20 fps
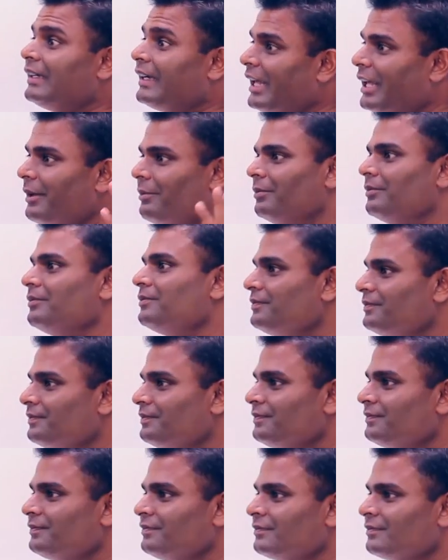Team.
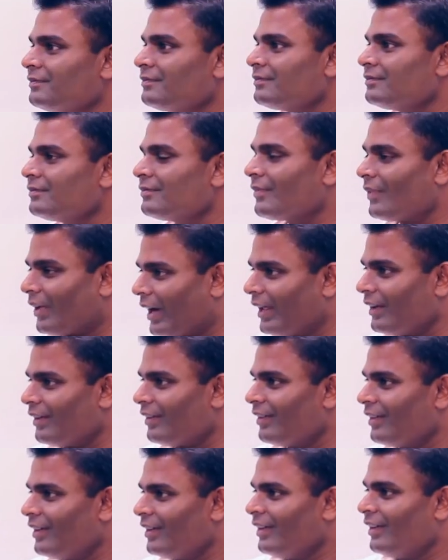Right?
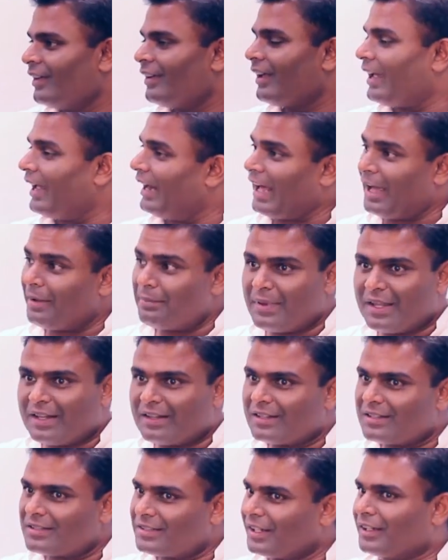And I've
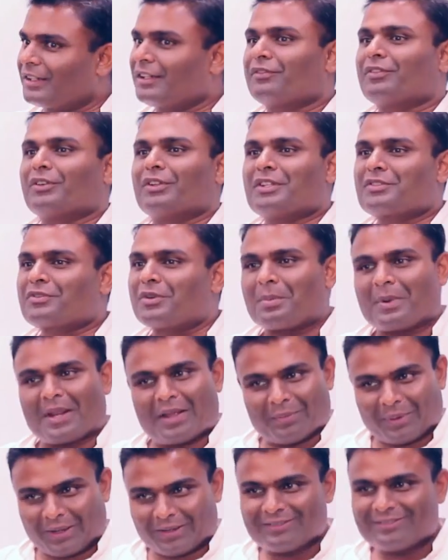been the stickler for this from
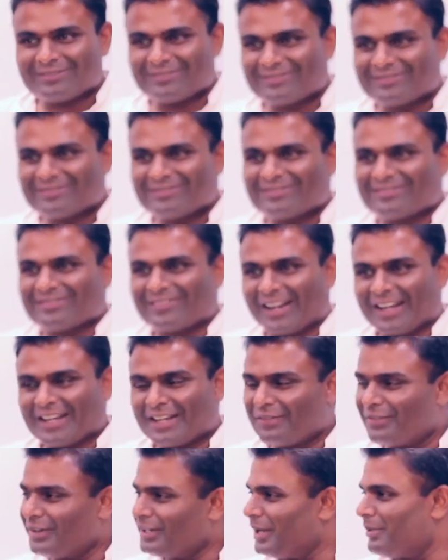day one. Right?
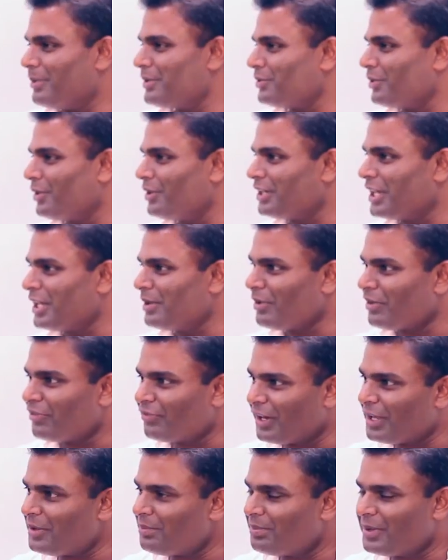Every time I saw a team of
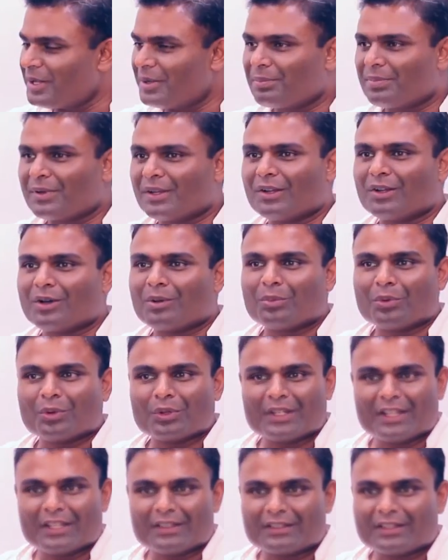5 people or
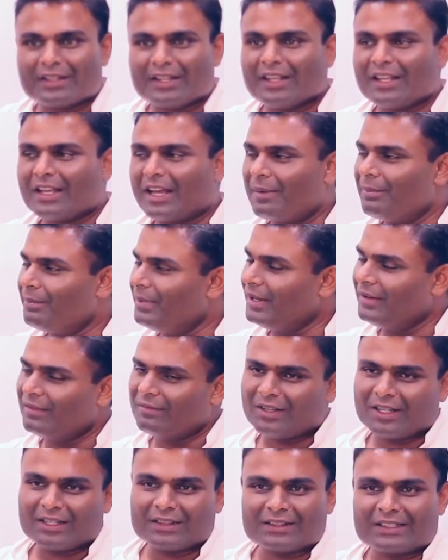more than 3, I've
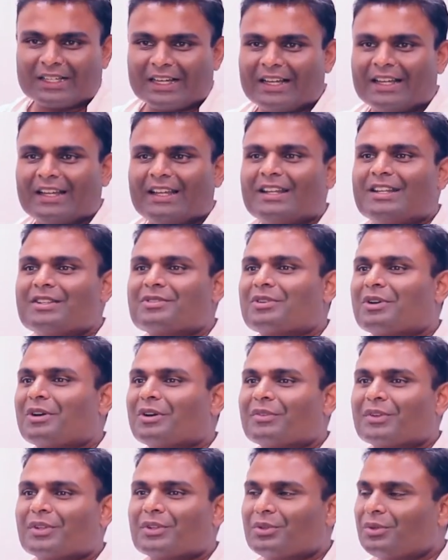been, what the hell is
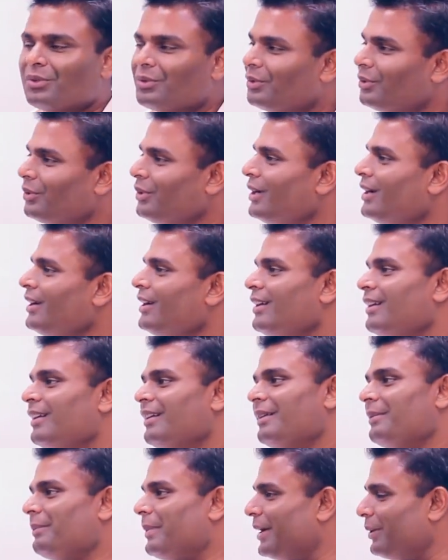wrong with you?
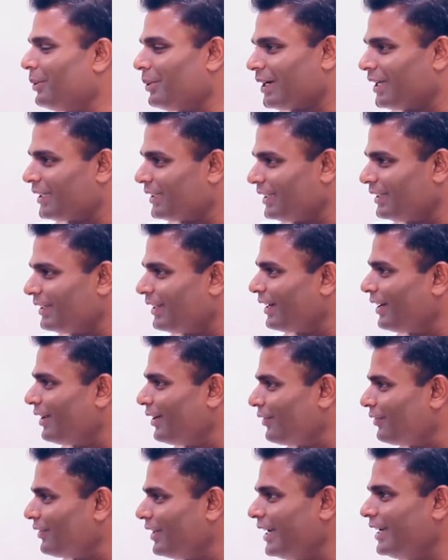I got cut under
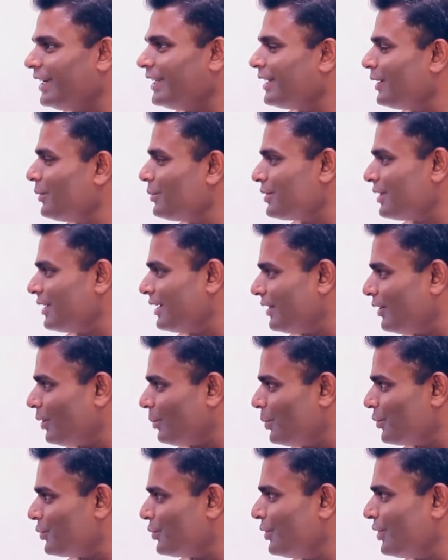of 80,000 and
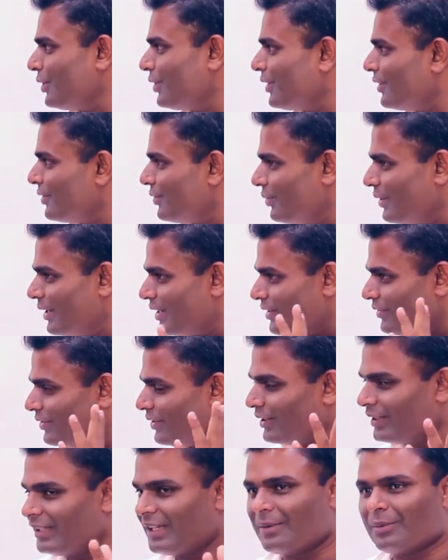opportunity cost. You guys have
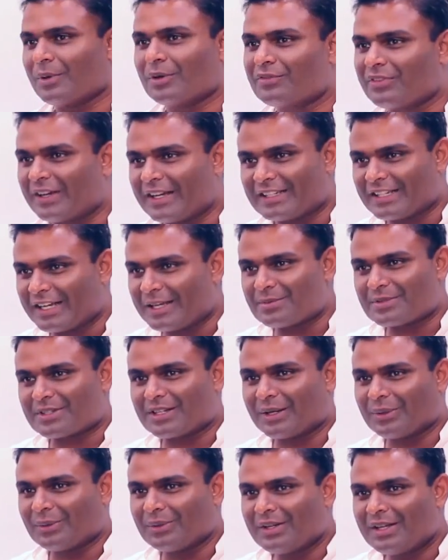worked there about 5 times
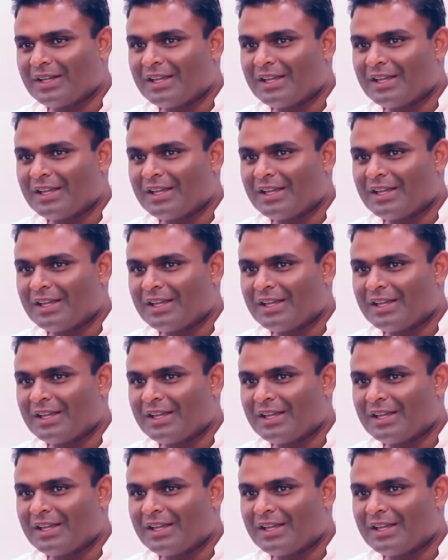now.